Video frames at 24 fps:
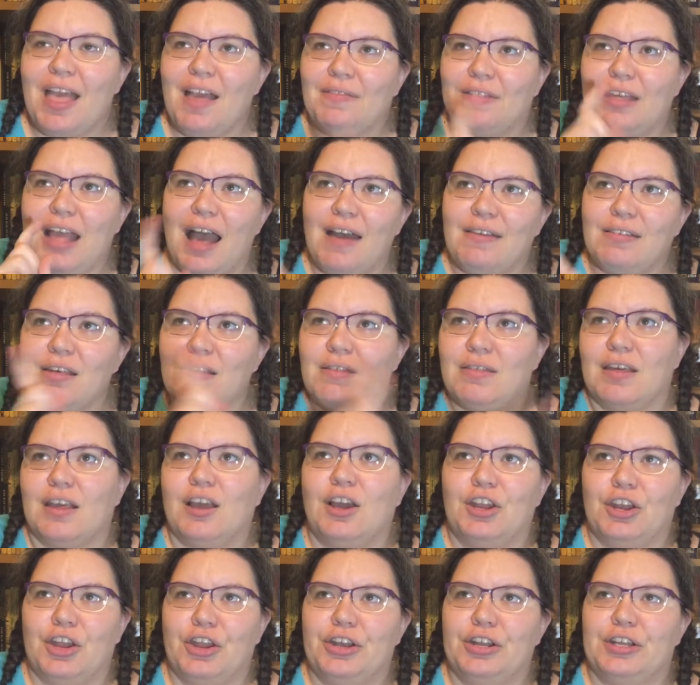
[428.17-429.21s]
The other point
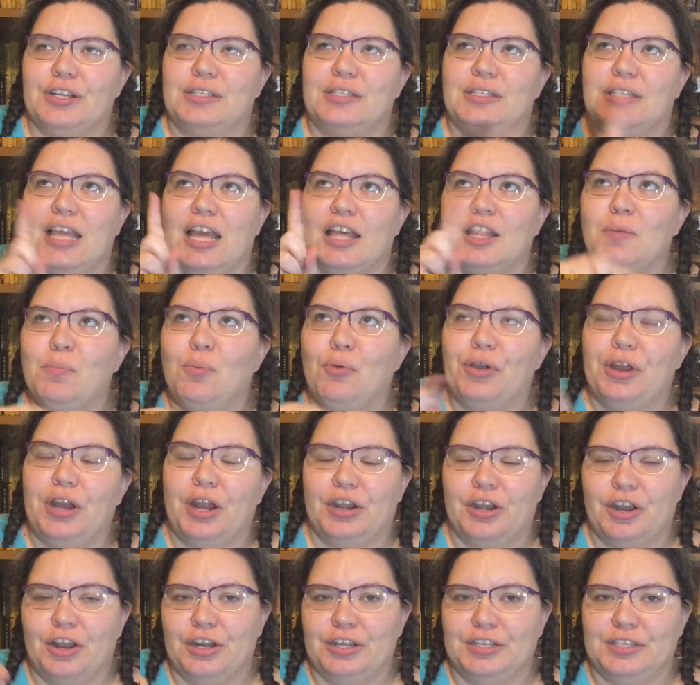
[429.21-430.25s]
I
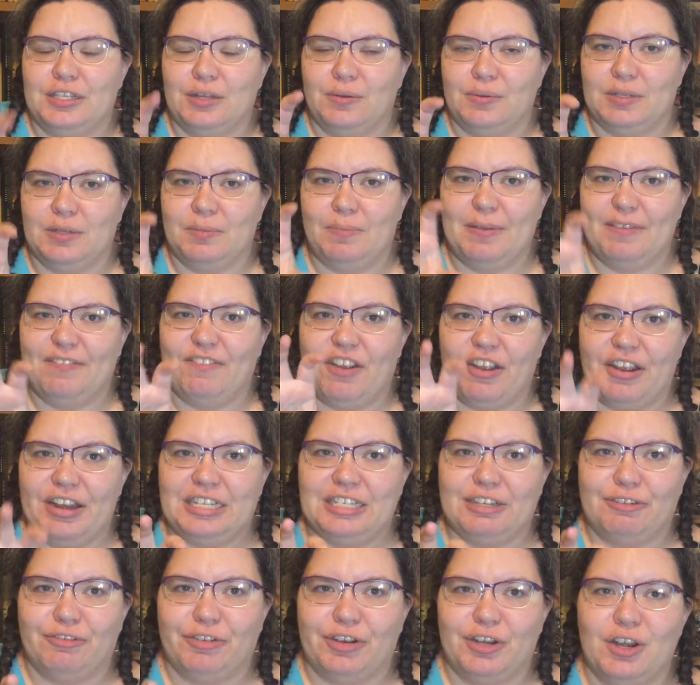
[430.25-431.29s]
noticed that was a bit very
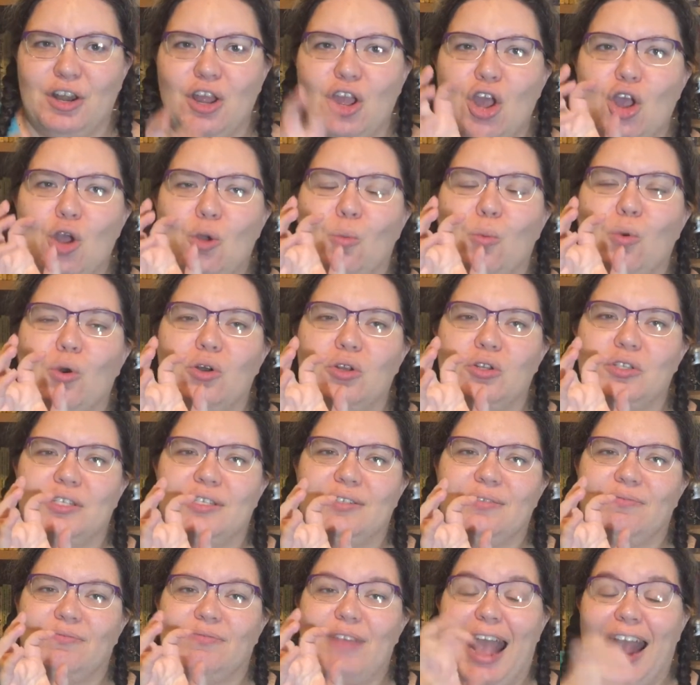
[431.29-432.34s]
different
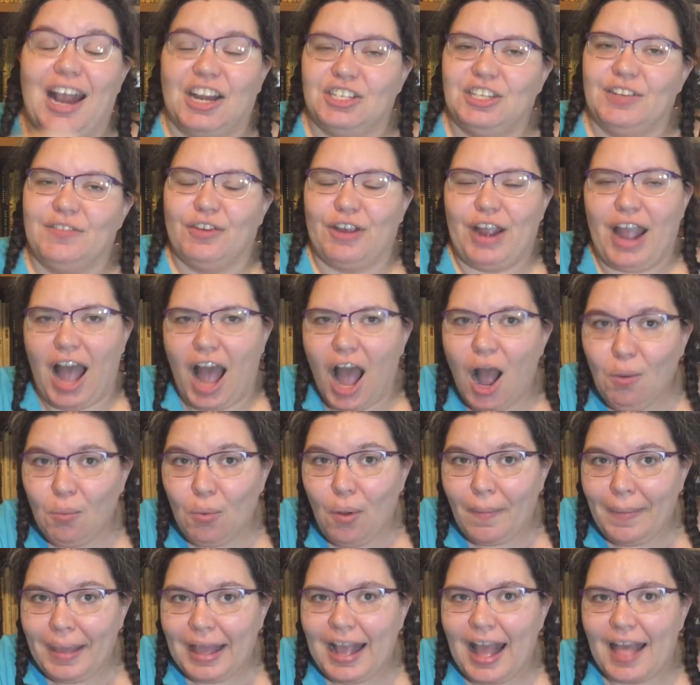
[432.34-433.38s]
was actually very
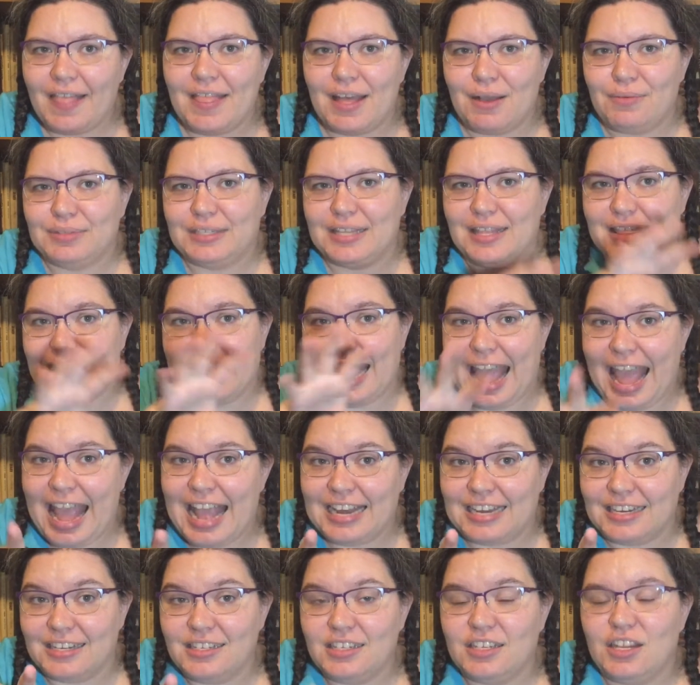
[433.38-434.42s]
heartwarming, and that was at the
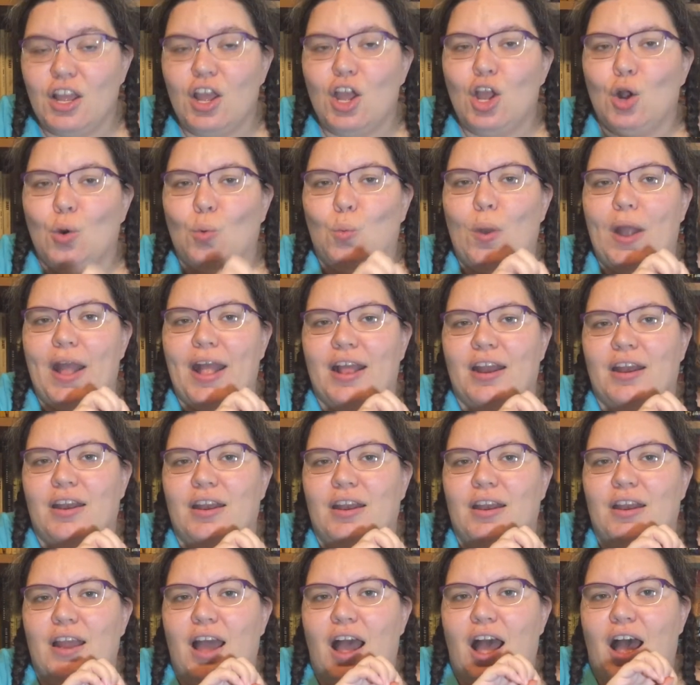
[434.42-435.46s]
end
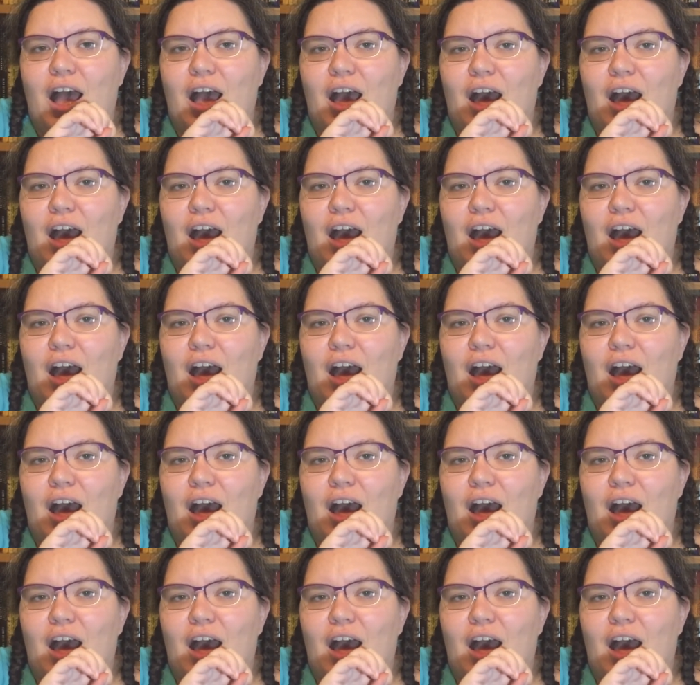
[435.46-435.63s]
when